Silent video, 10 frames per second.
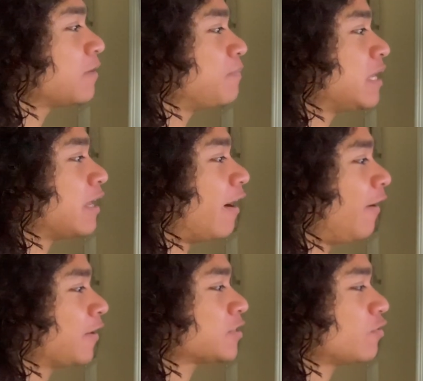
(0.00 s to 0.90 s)
me
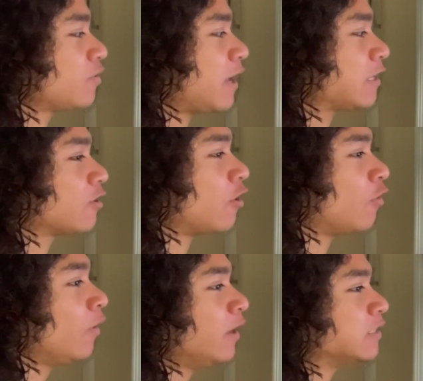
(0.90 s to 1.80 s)
also like,
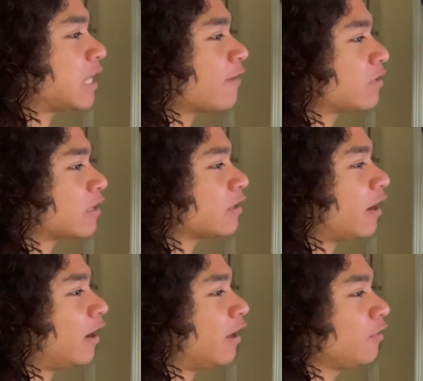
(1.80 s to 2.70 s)

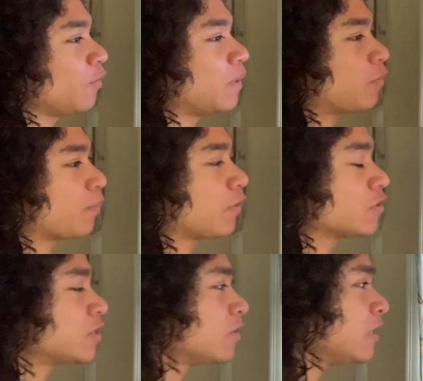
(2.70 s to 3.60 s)
diving a little bit more
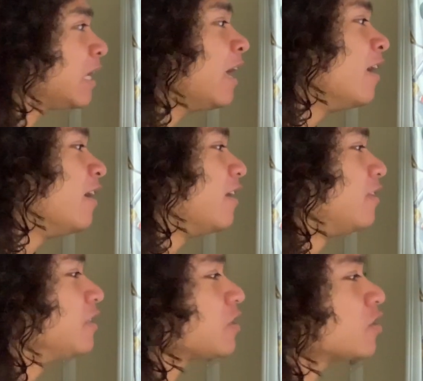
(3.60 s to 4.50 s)
personally.
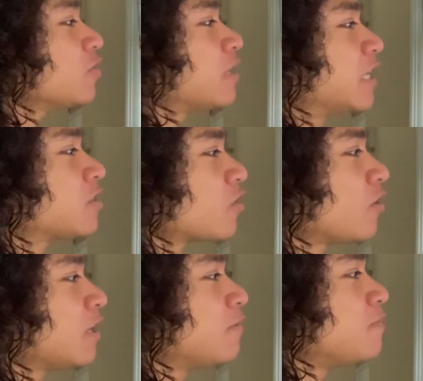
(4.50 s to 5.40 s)
This also
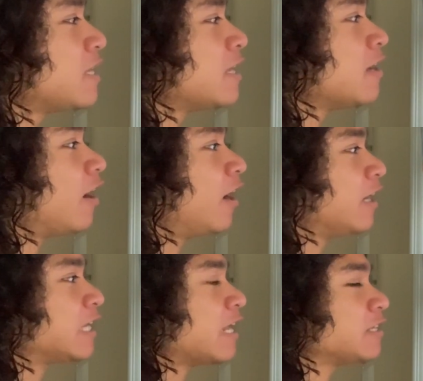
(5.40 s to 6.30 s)
kickstarted me
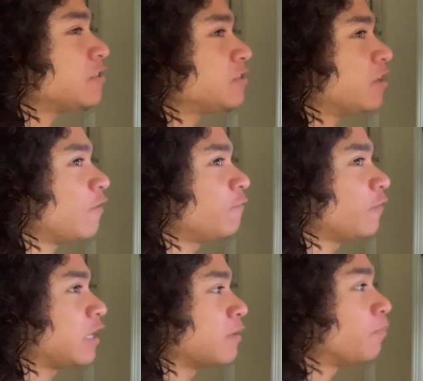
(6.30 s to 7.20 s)
getting stuff
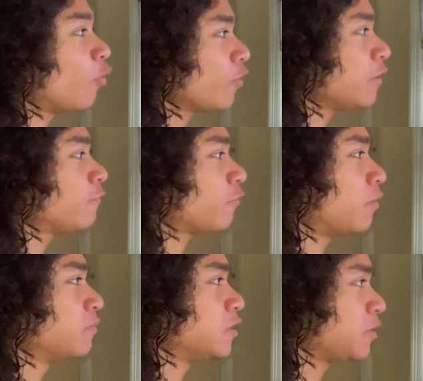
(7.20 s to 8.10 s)
imported
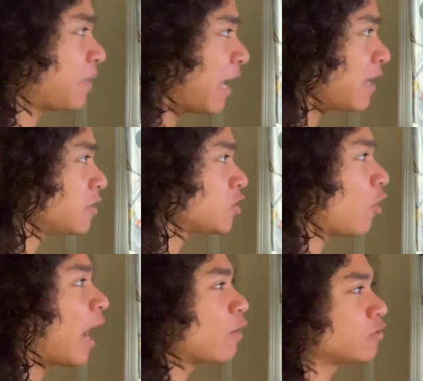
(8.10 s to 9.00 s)
from Japan.
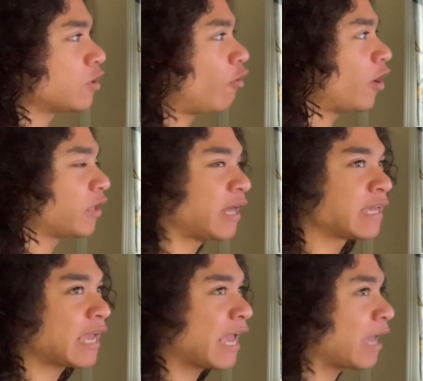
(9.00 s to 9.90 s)
So I would go on
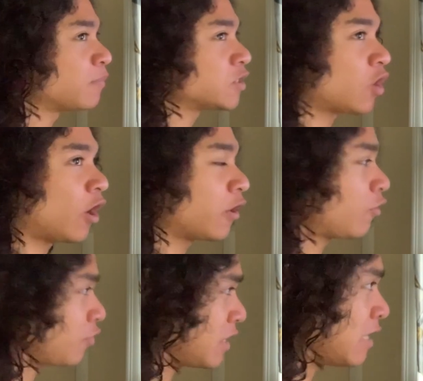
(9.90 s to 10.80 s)
like Amazon
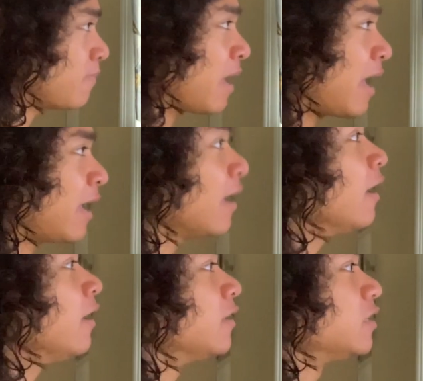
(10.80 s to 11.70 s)
or eBay
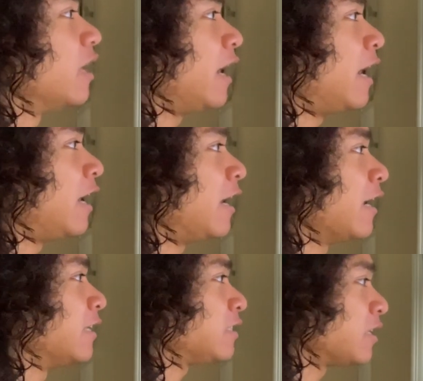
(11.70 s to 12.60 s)

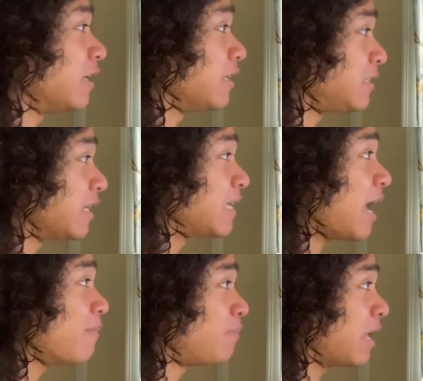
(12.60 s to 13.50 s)
to
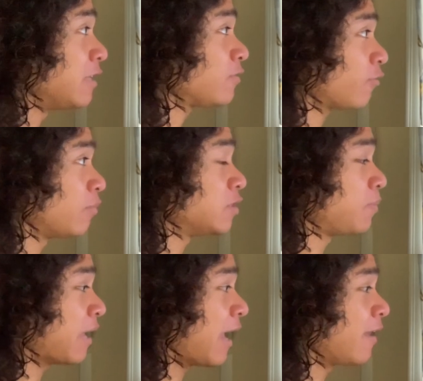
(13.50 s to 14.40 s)
get bays from
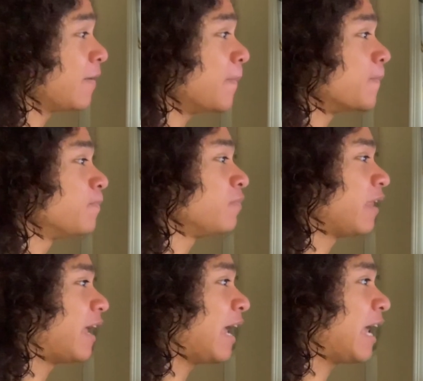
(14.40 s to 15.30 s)
Japan.
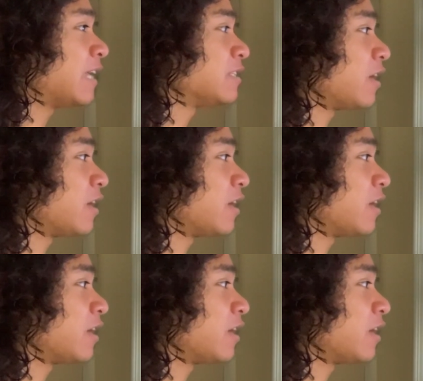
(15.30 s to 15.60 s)
And